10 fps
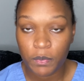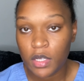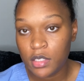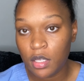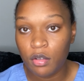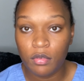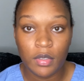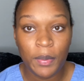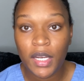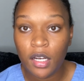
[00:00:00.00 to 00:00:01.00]
So
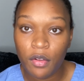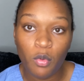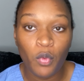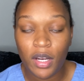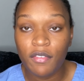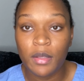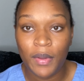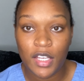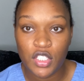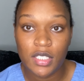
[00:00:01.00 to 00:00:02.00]
depending on whatever the
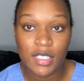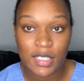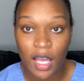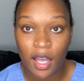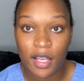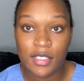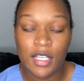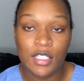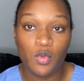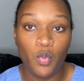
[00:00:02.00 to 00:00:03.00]
patient decides
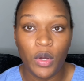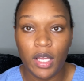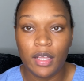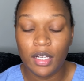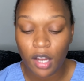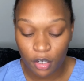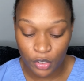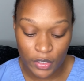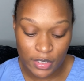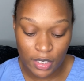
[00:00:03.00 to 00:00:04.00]
is what the
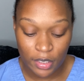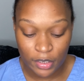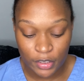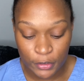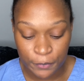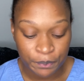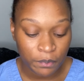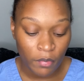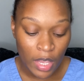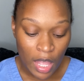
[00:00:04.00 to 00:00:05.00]
doctor is gonna do.
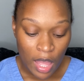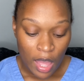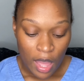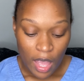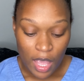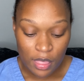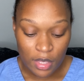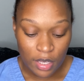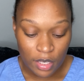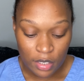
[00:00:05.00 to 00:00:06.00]
And
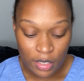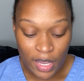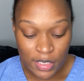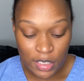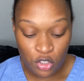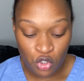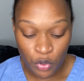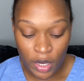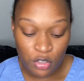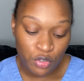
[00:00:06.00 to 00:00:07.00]
then next is
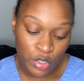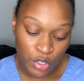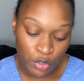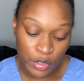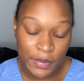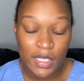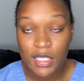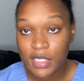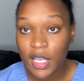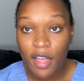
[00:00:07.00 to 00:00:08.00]
drains or tubes. He
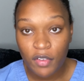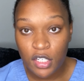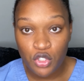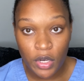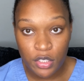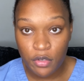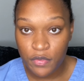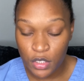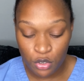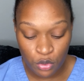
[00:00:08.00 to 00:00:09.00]
doesn't have any drains or
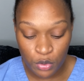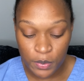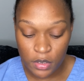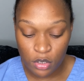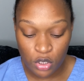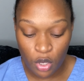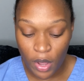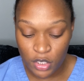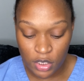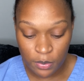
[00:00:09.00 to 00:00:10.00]
tubes, so
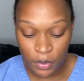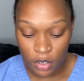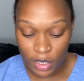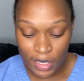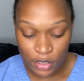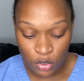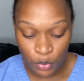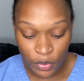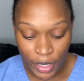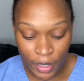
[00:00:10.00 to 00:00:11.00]
I just put an X
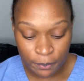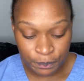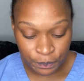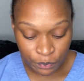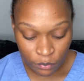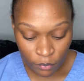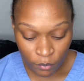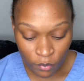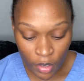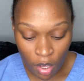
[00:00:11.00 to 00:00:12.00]
through that,
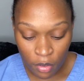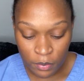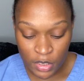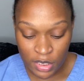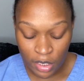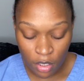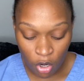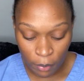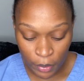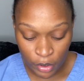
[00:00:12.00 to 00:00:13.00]
um, just like the
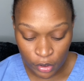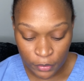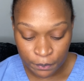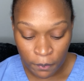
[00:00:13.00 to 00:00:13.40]
heart monitor.